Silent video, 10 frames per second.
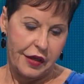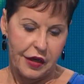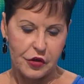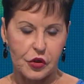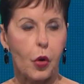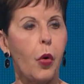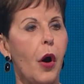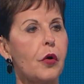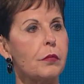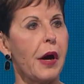here's a
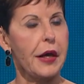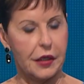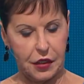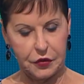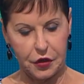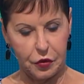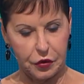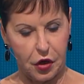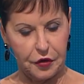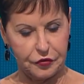quote by an unknown
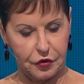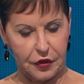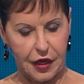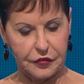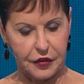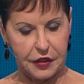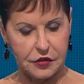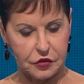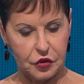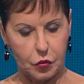author that I think
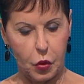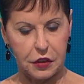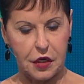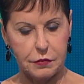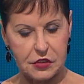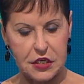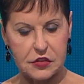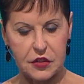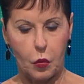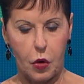is good What comes
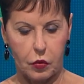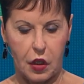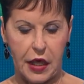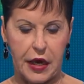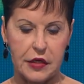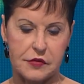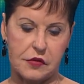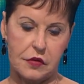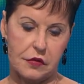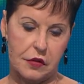easy won't last,
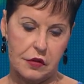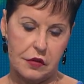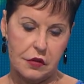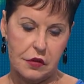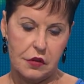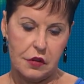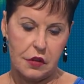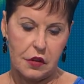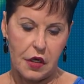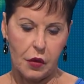
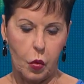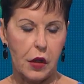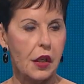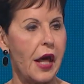and what